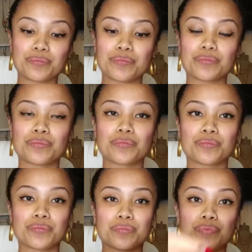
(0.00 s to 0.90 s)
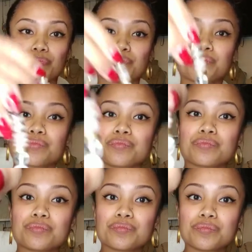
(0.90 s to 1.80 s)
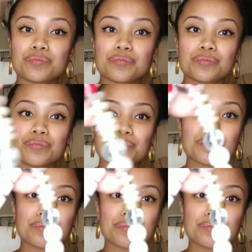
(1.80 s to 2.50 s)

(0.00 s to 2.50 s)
(no one is talking)